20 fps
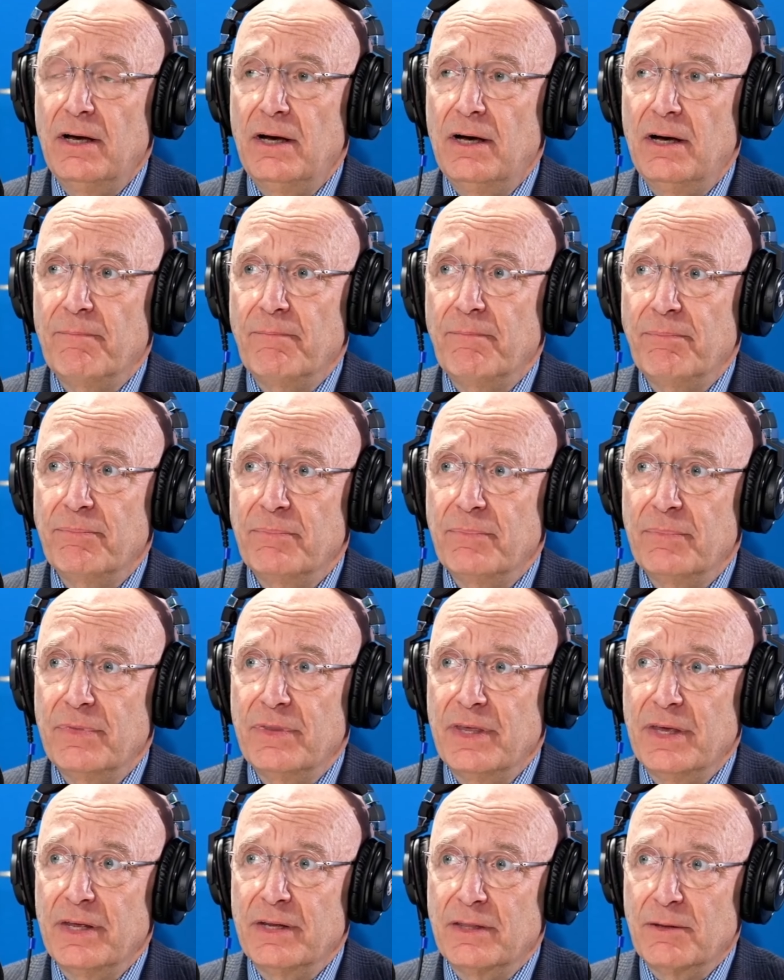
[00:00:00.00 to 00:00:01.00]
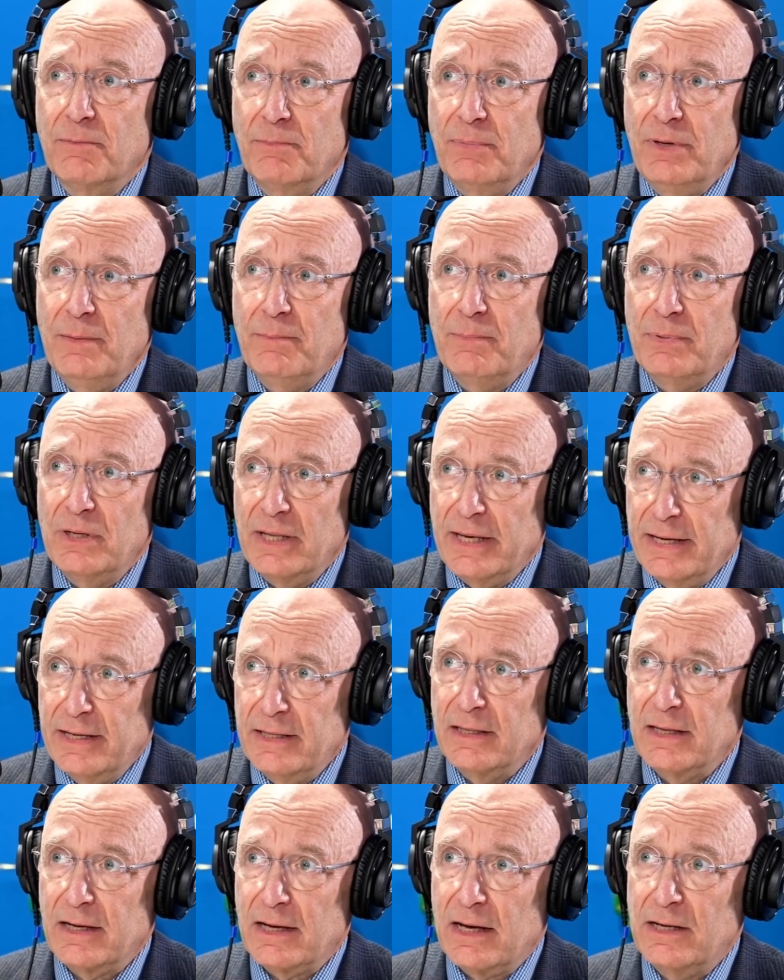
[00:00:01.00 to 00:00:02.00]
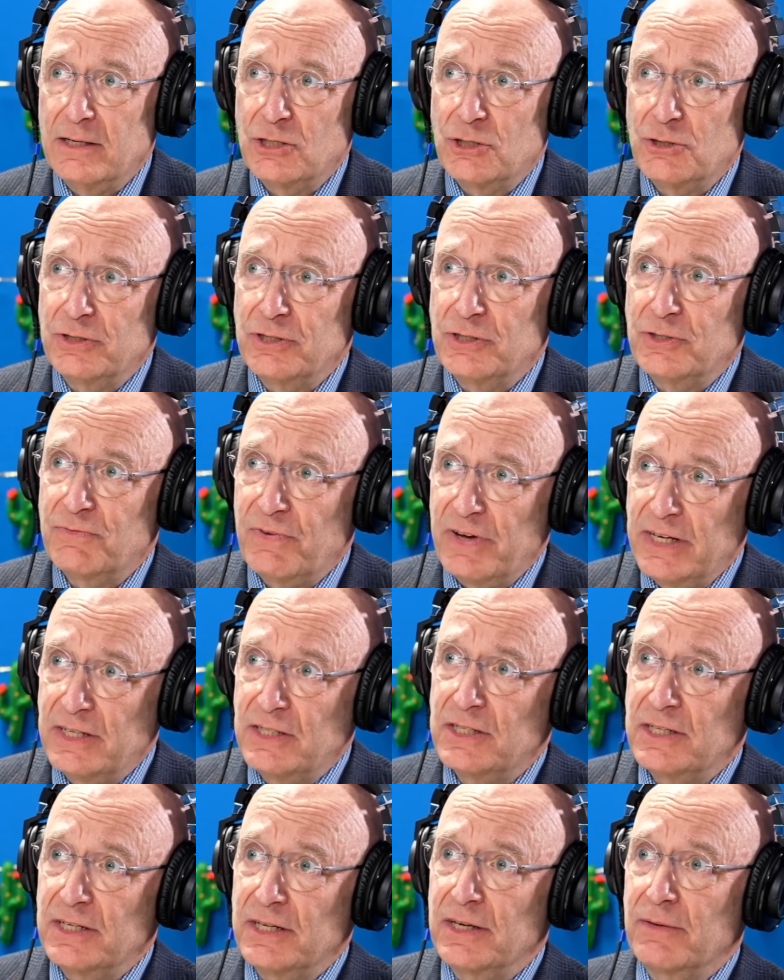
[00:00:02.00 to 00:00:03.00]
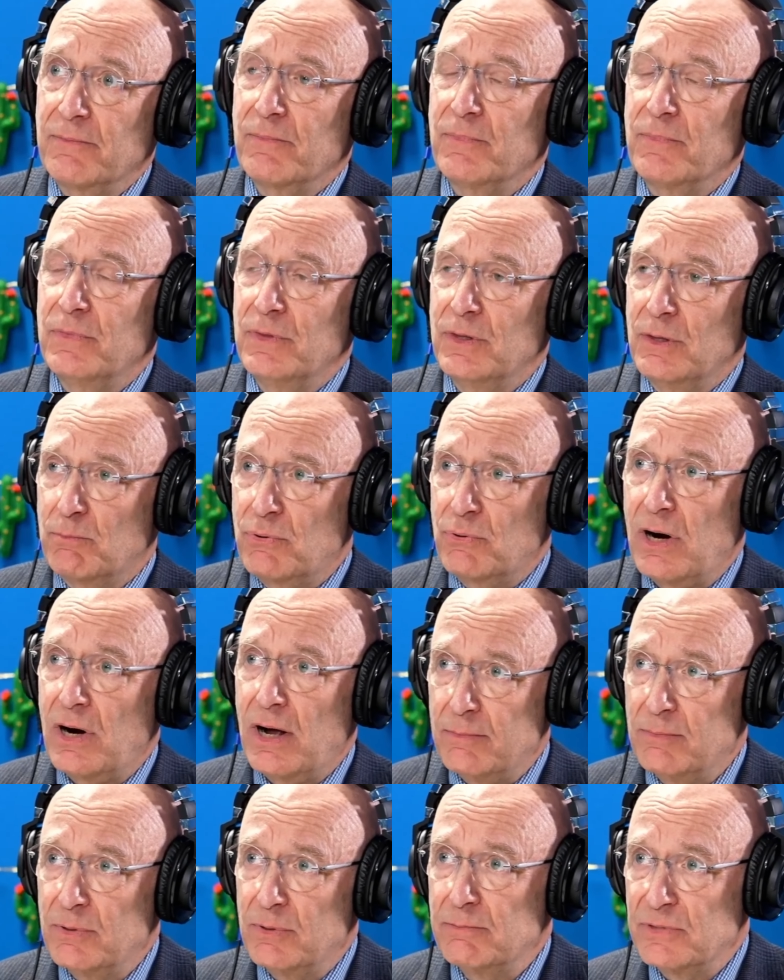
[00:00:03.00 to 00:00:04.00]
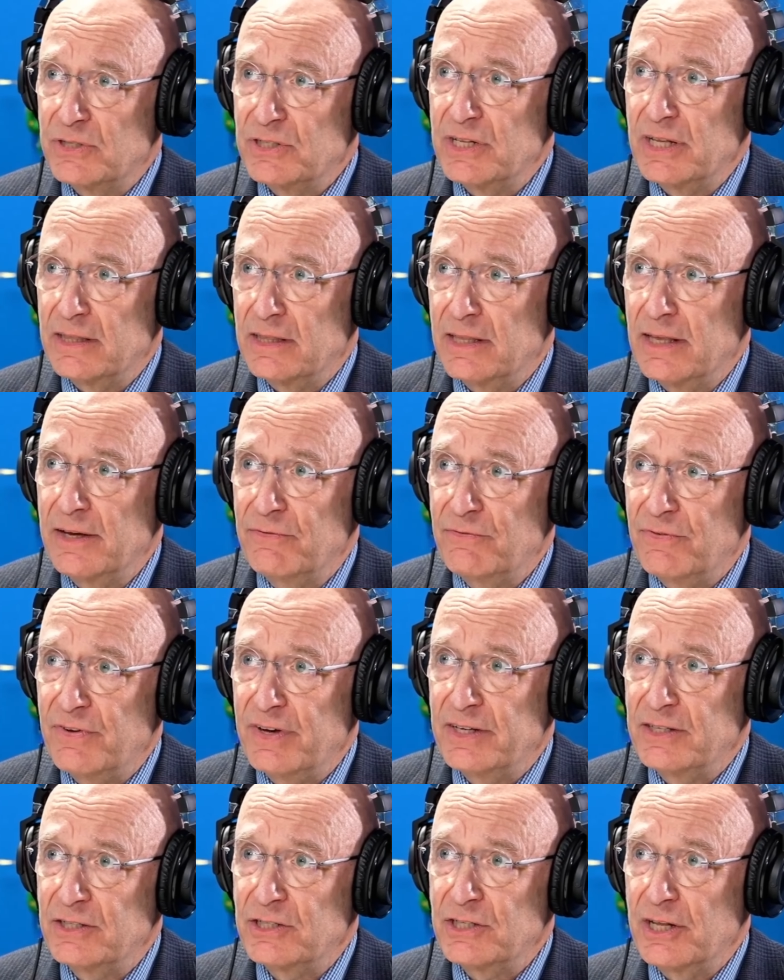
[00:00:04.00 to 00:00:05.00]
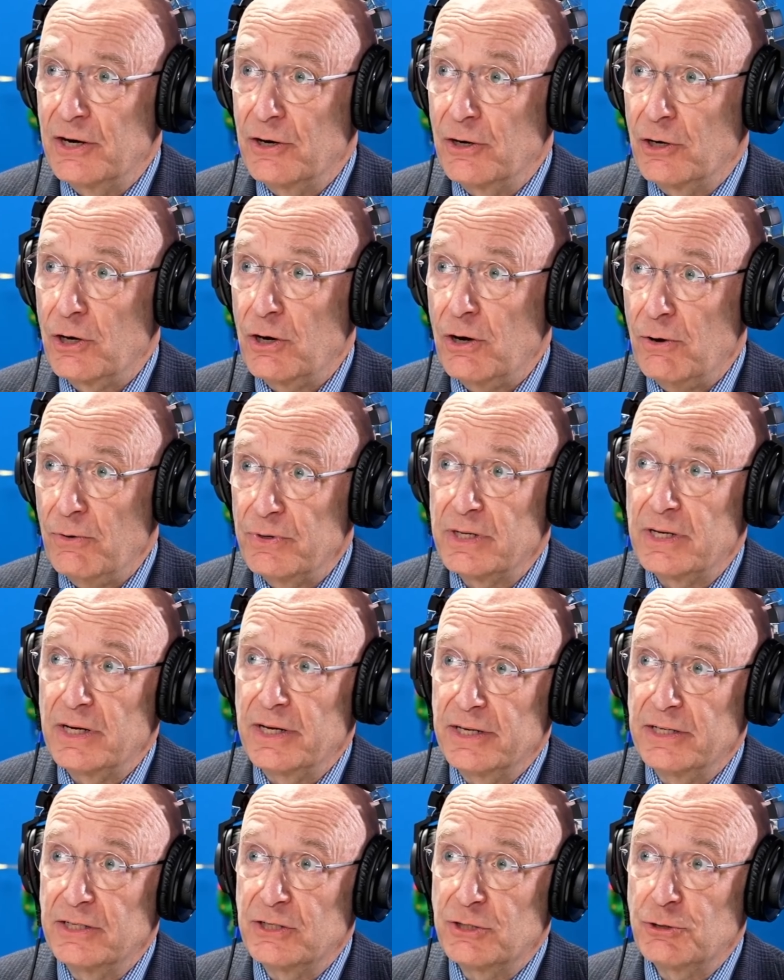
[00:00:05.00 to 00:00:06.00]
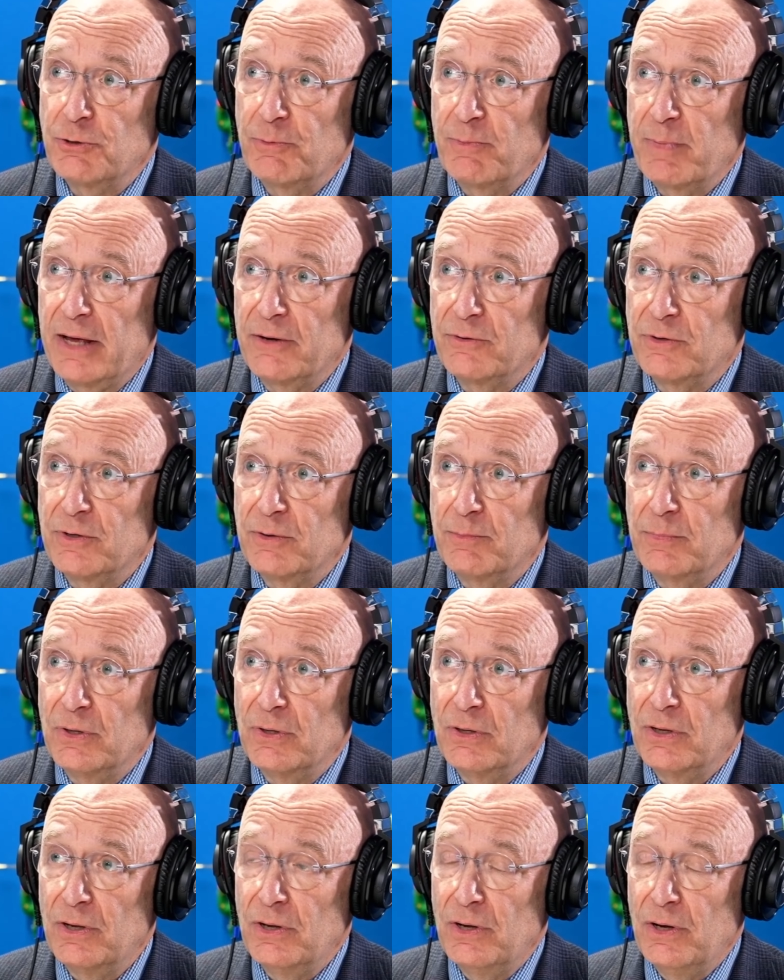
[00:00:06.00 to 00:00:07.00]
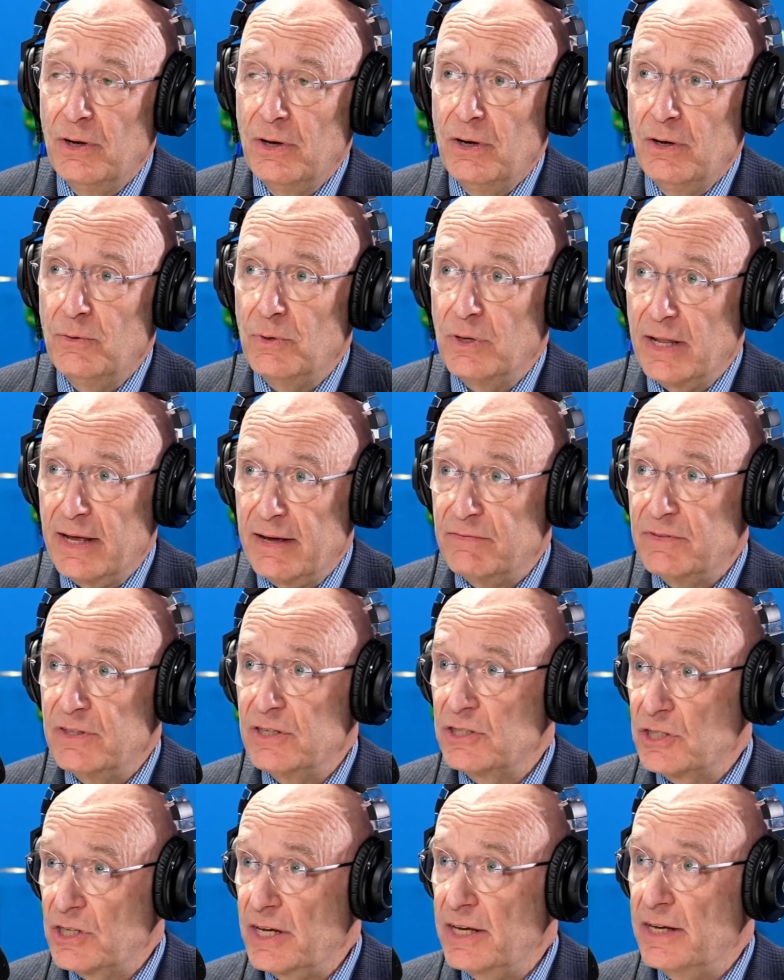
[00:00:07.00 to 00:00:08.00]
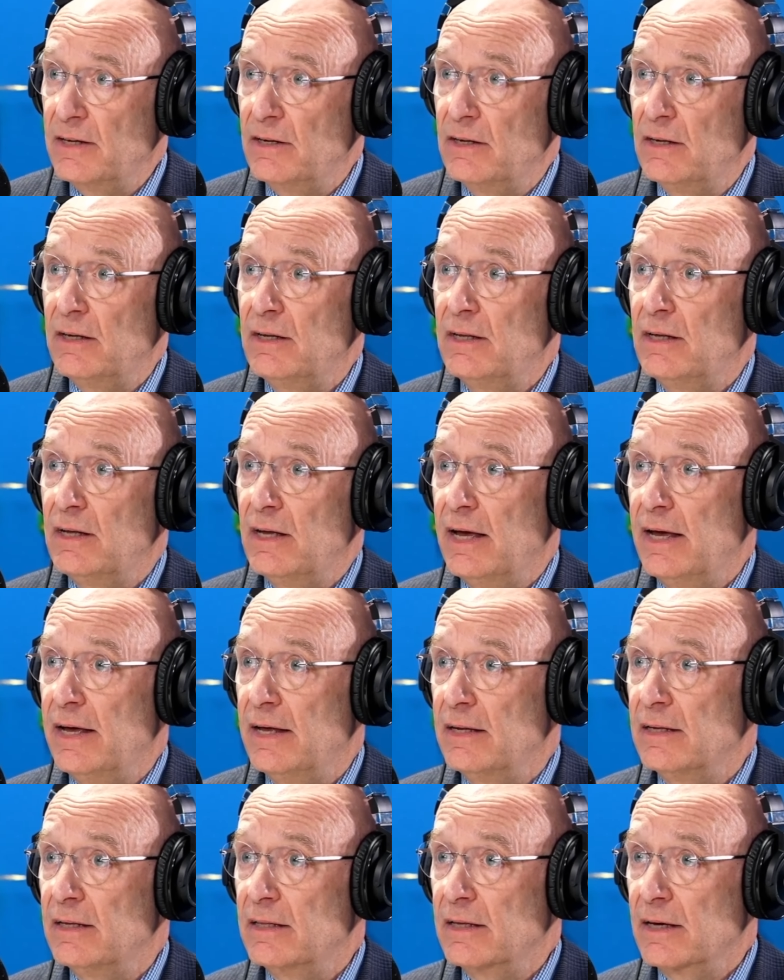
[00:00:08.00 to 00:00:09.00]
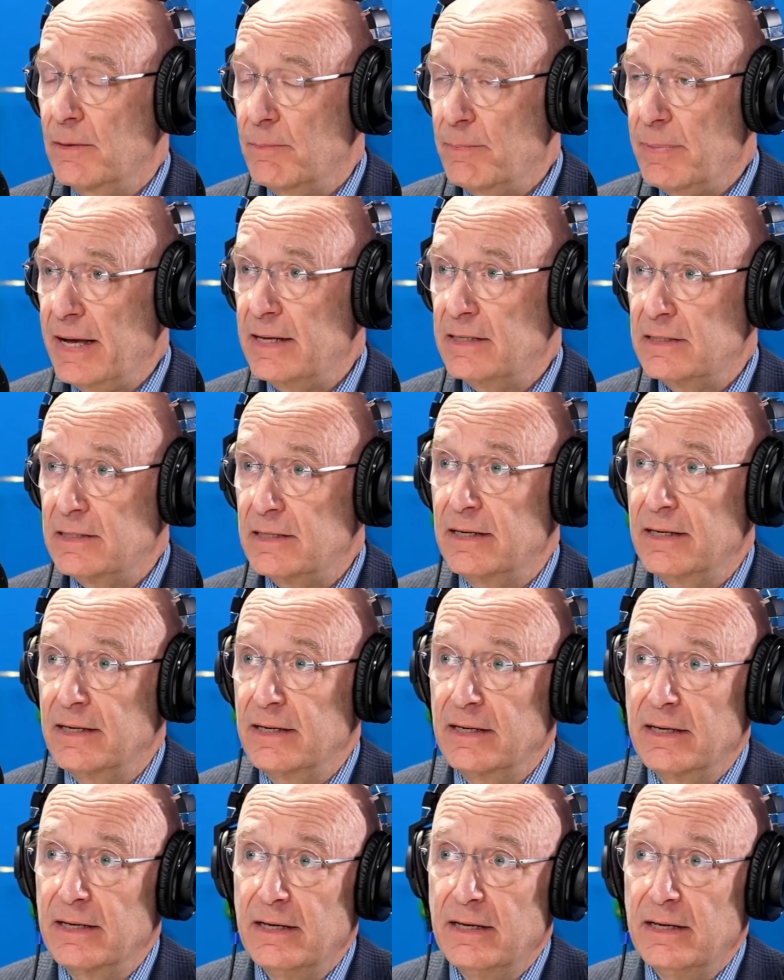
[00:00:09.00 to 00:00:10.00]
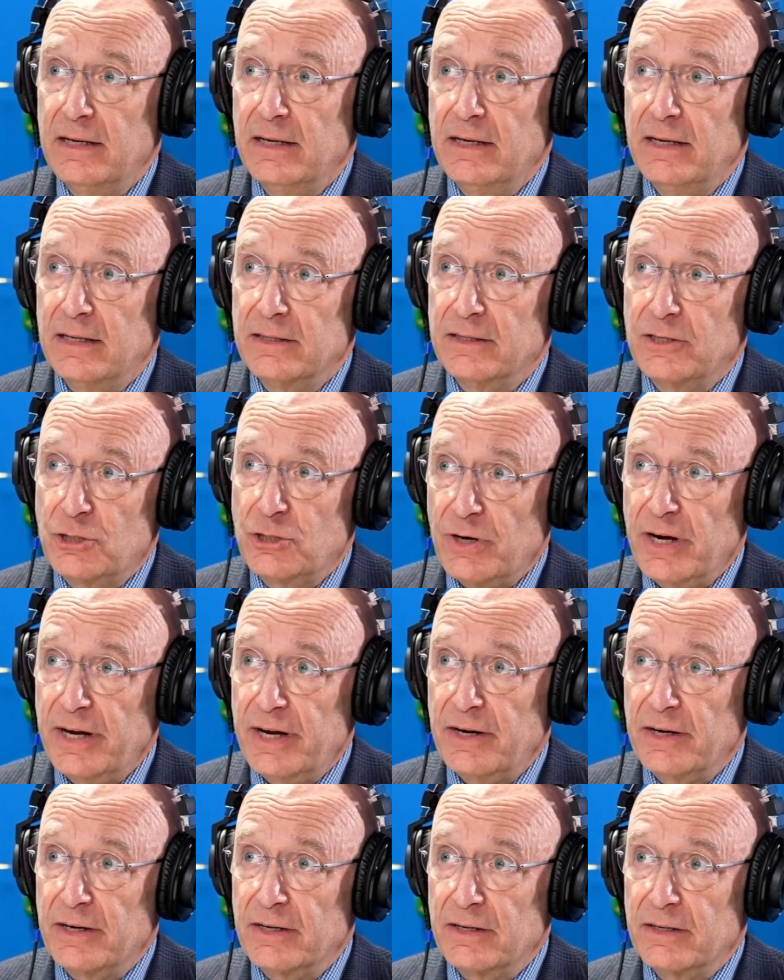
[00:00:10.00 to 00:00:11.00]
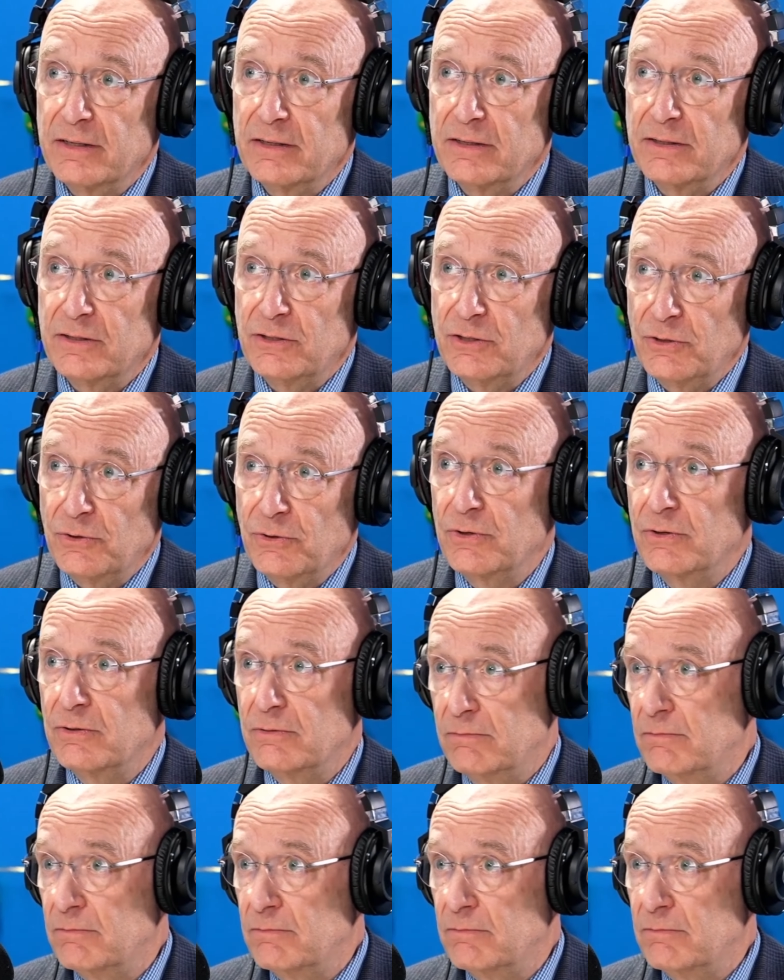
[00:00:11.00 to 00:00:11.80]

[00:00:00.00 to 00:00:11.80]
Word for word: um, that the people in the countries facing the problems that they face that are currently insurmountable will have the skill and the capacity and the training to